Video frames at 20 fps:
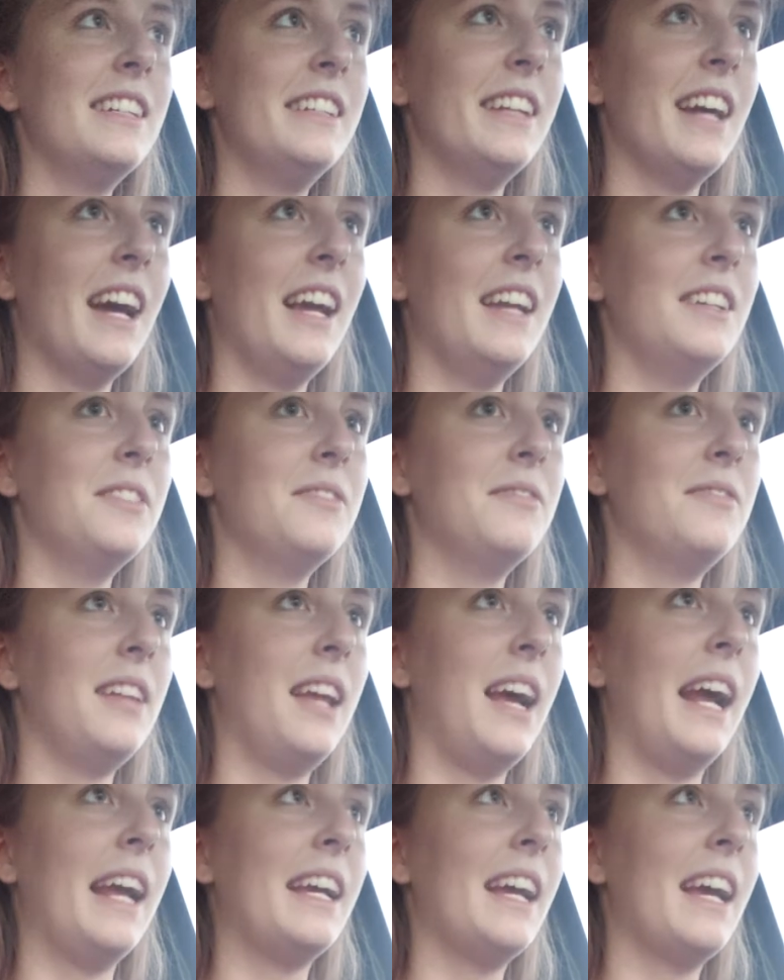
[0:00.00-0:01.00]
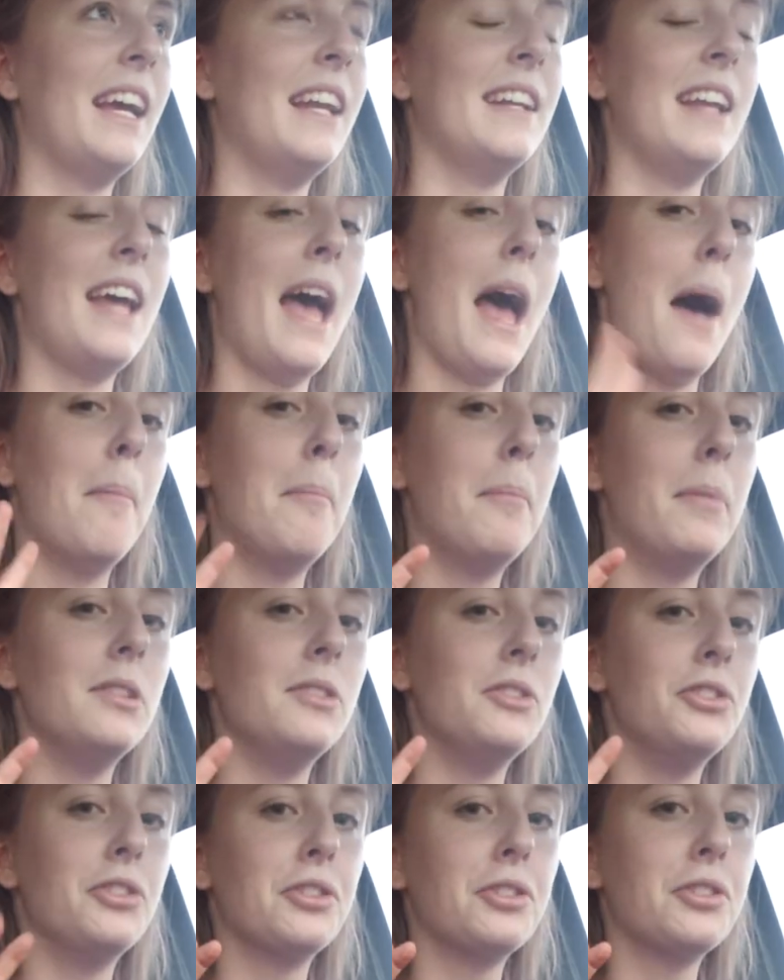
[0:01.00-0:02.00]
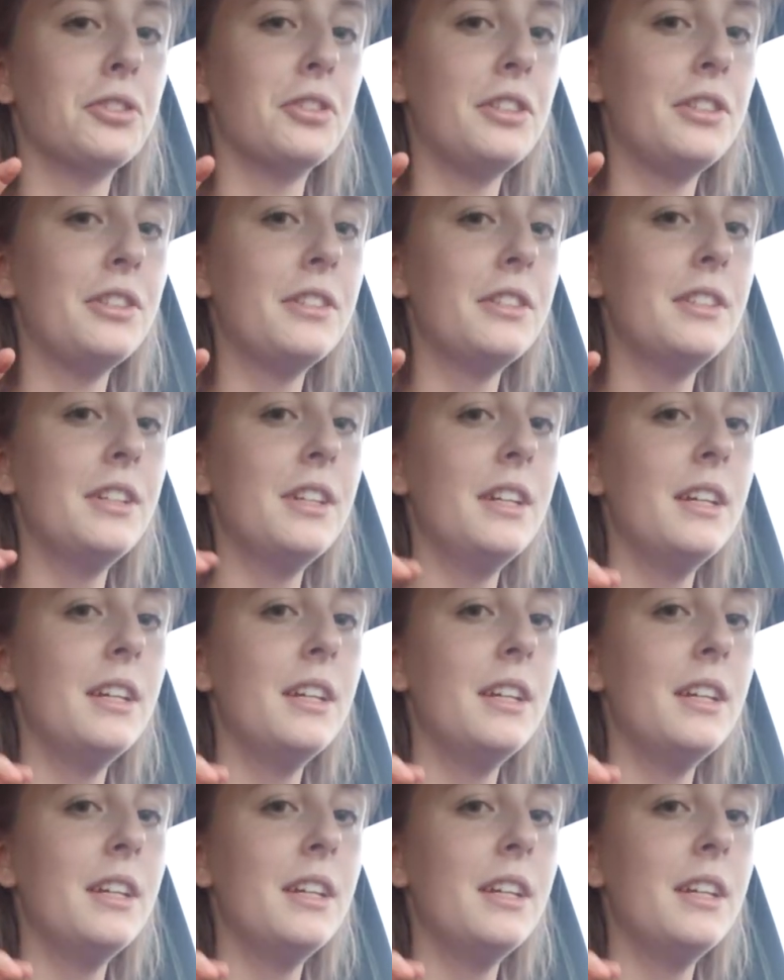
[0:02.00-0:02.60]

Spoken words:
kind of like an epidural,